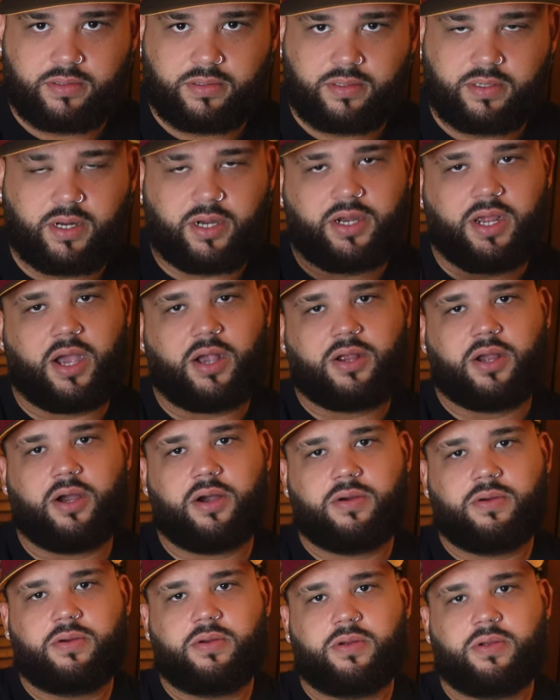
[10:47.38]
There y'all
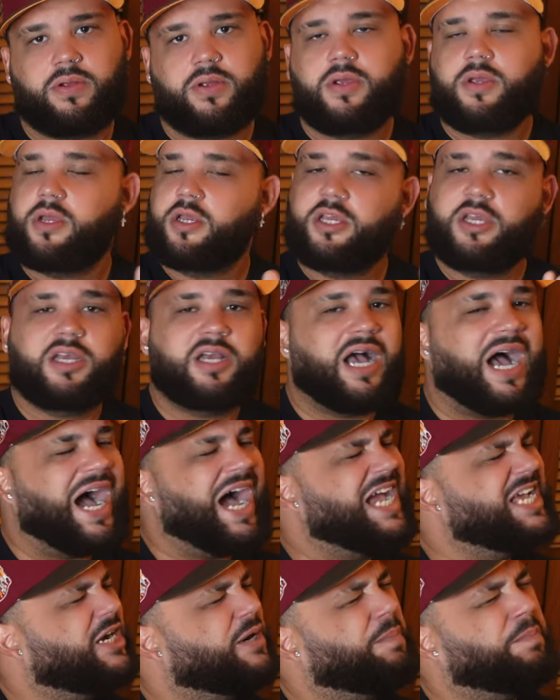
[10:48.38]
go.
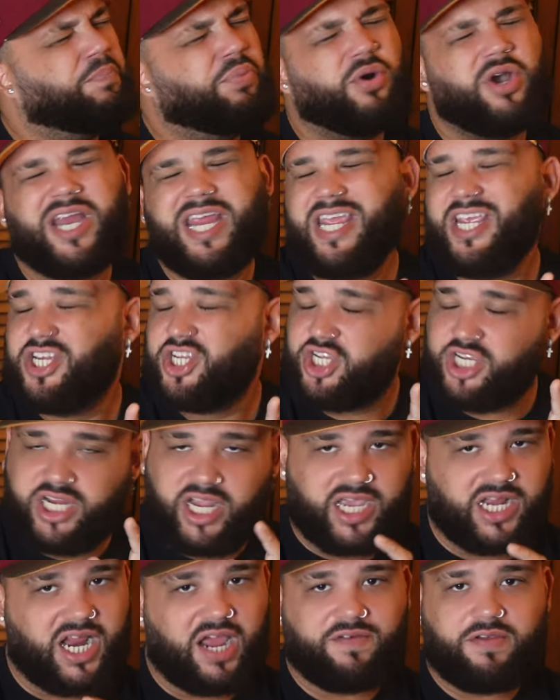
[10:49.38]
I
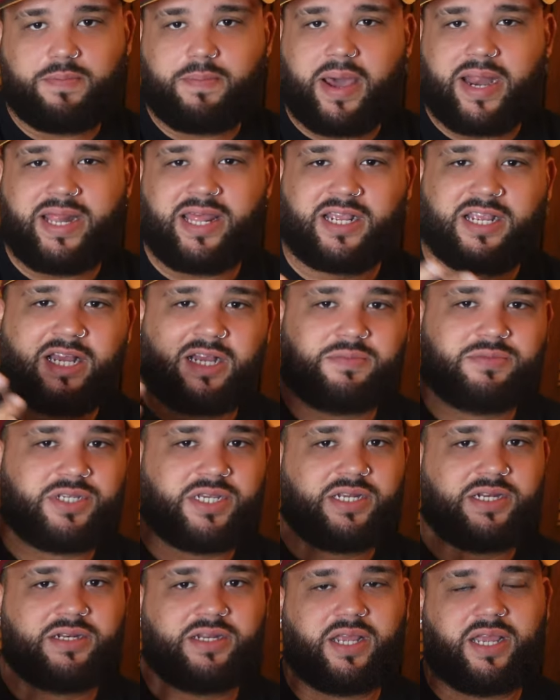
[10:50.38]
appreciate everybody that comes
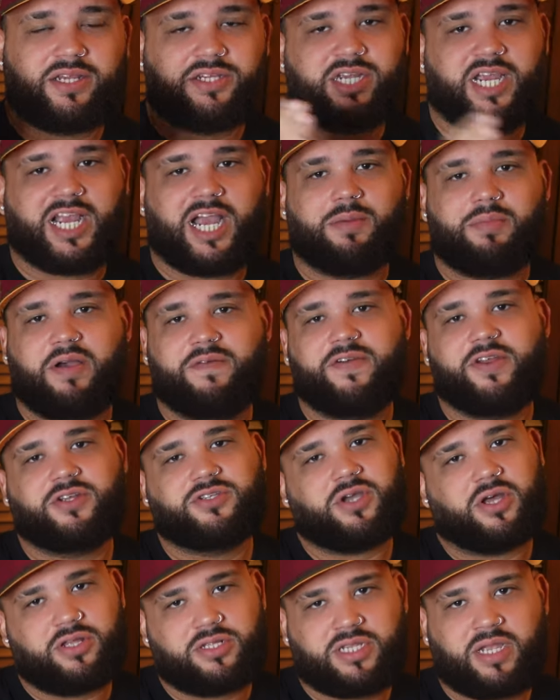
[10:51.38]
in and check out my videos
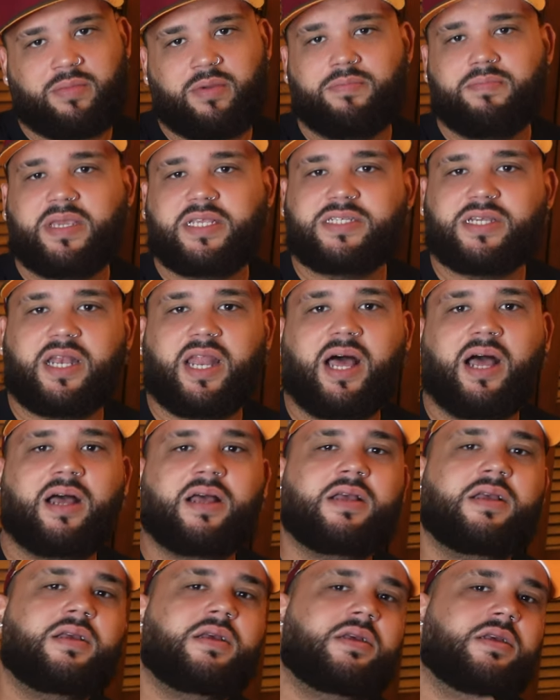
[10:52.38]
all the time. It means a lot.
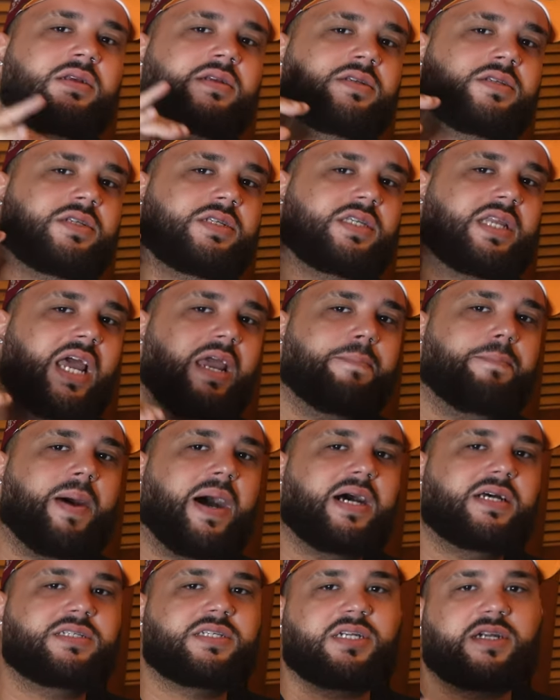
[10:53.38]
Stay
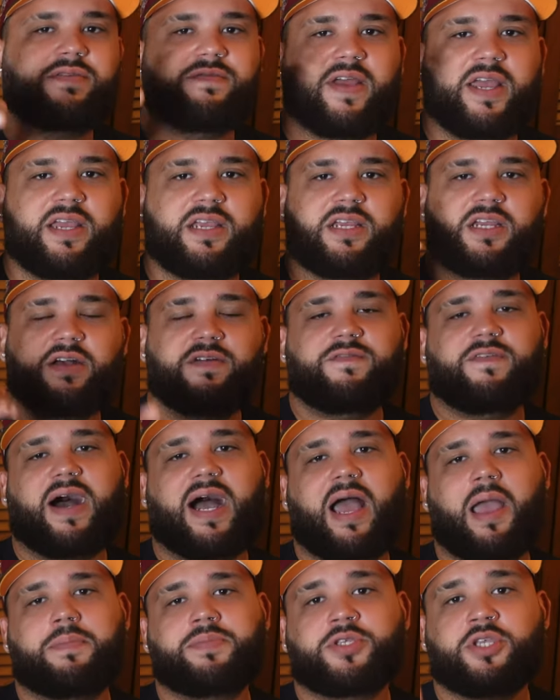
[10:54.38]
positive and good
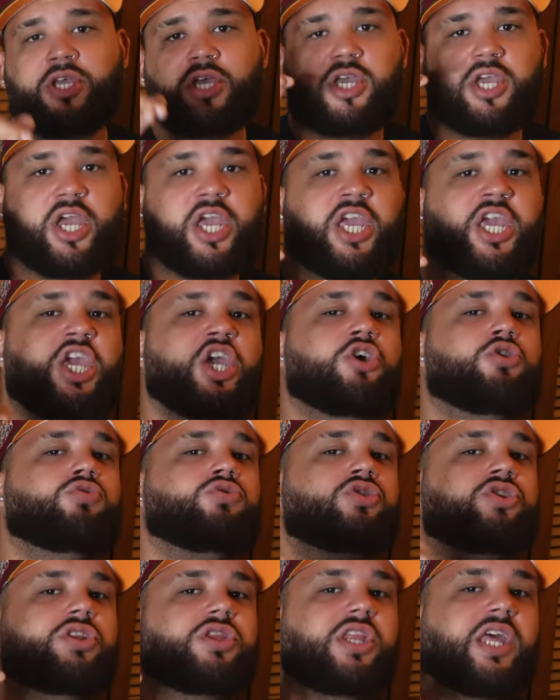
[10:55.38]
vibes.
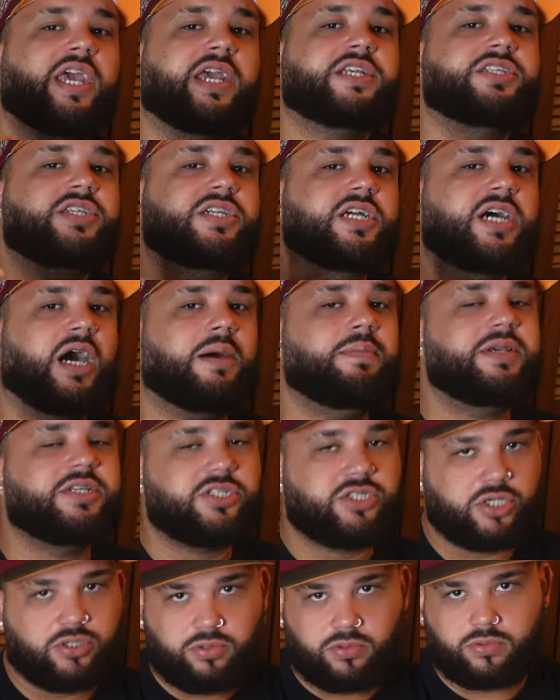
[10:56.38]
Huge things coming
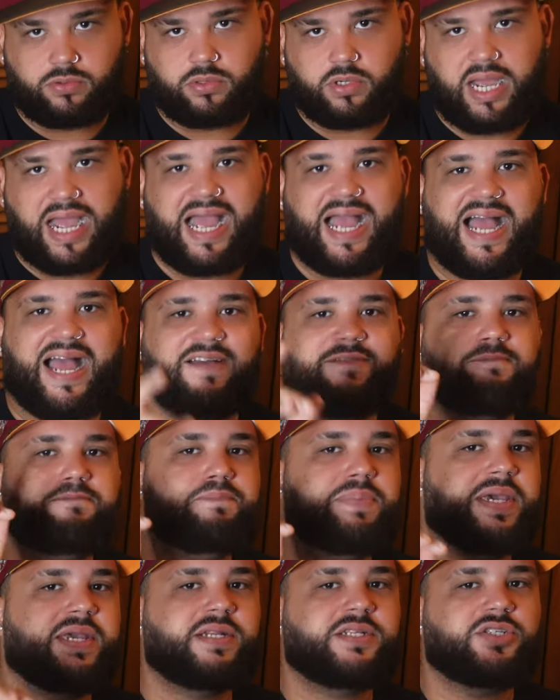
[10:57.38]
soon. I have
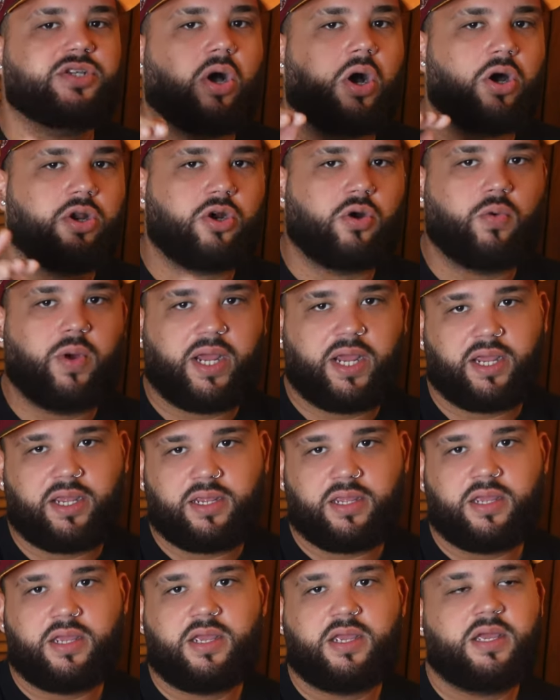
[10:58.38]
pins on the way.
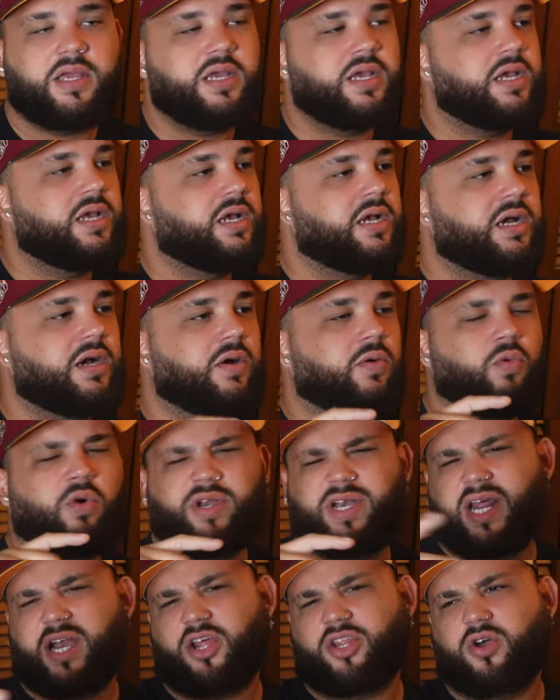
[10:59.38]
Well,
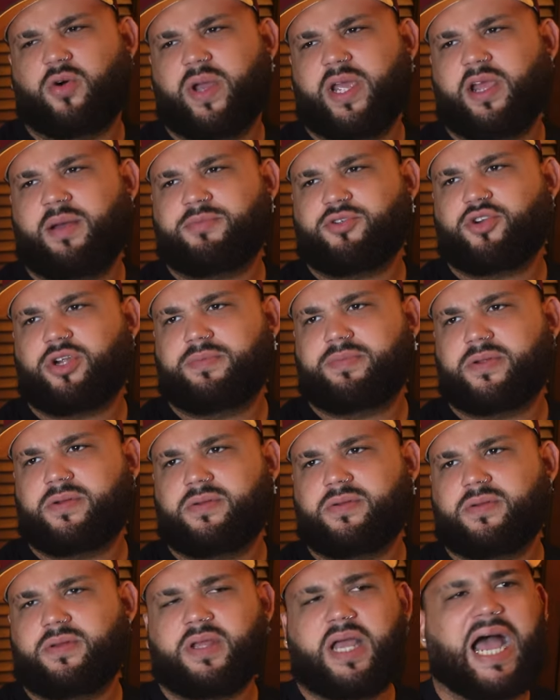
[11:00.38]
not on the way. I'm tripping.